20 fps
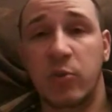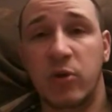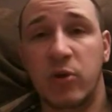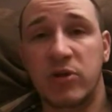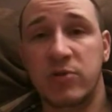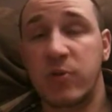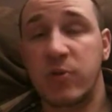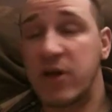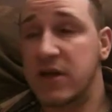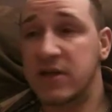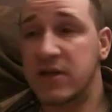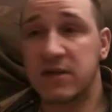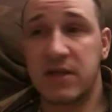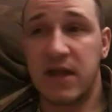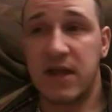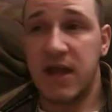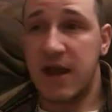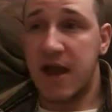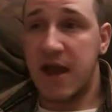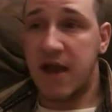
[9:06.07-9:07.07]
to press a button
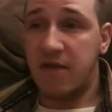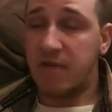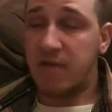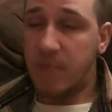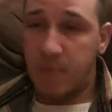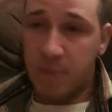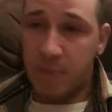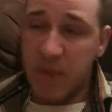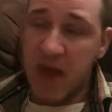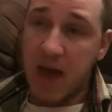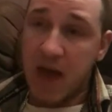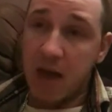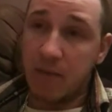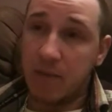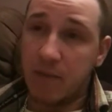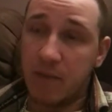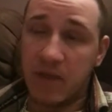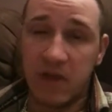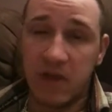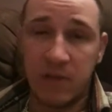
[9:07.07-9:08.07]
and have, bam,
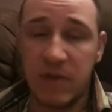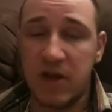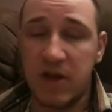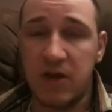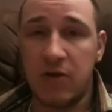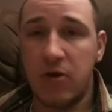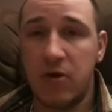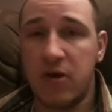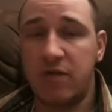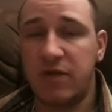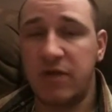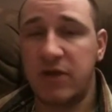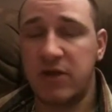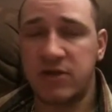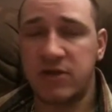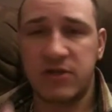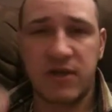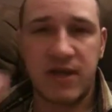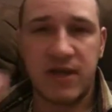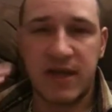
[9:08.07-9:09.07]
immediate
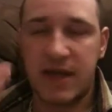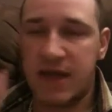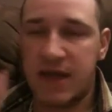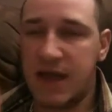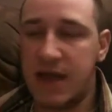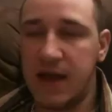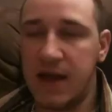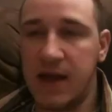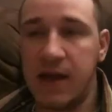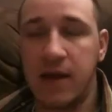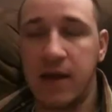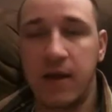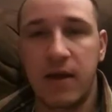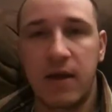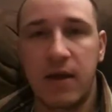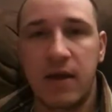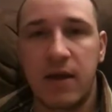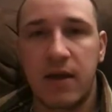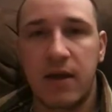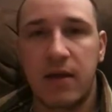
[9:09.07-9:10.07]
gratification. Hitting
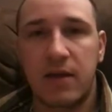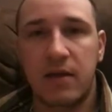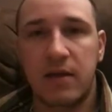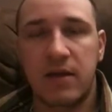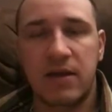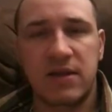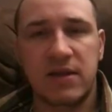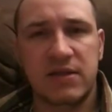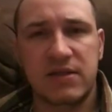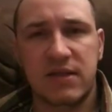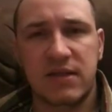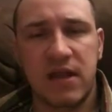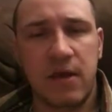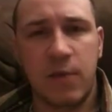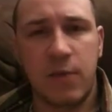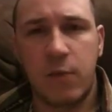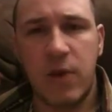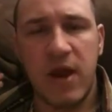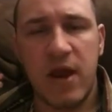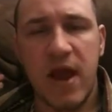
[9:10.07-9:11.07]

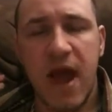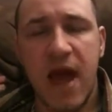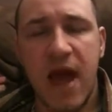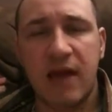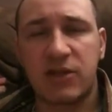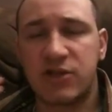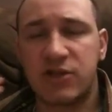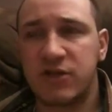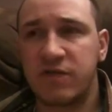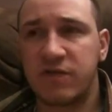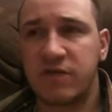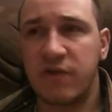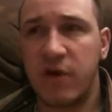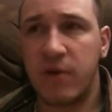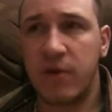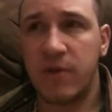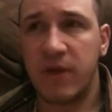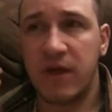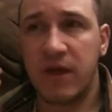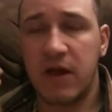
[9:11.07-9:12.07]
a reaction
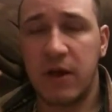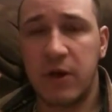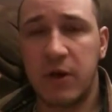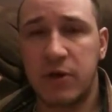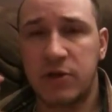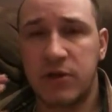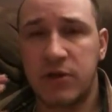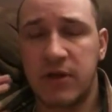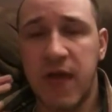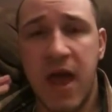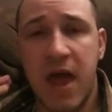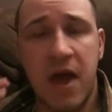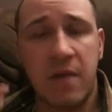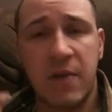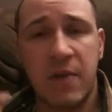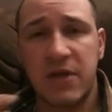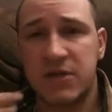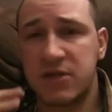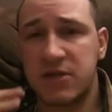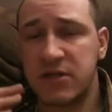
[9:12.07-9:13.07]
from the character. The
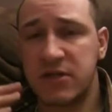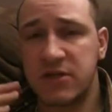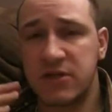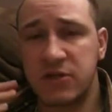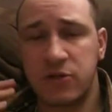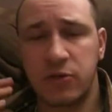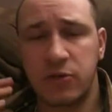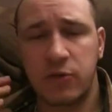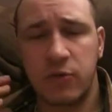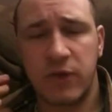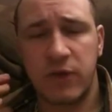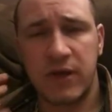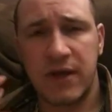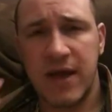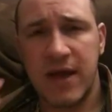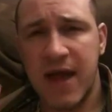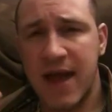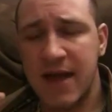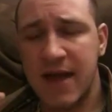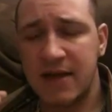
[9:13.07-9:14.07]
animation needs to look really
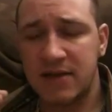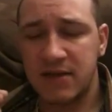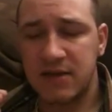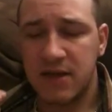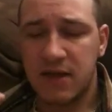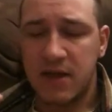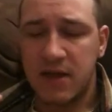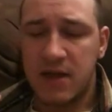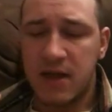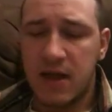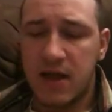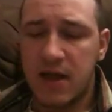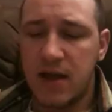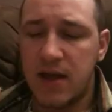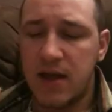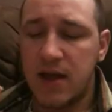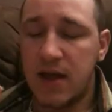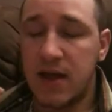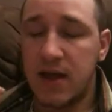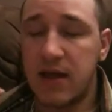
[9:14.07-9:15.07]
nice.
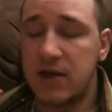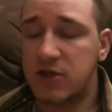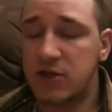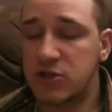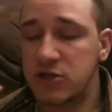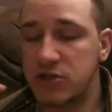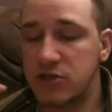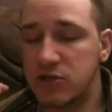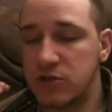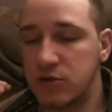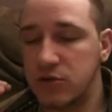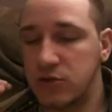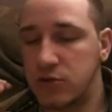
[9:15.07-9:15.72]
It just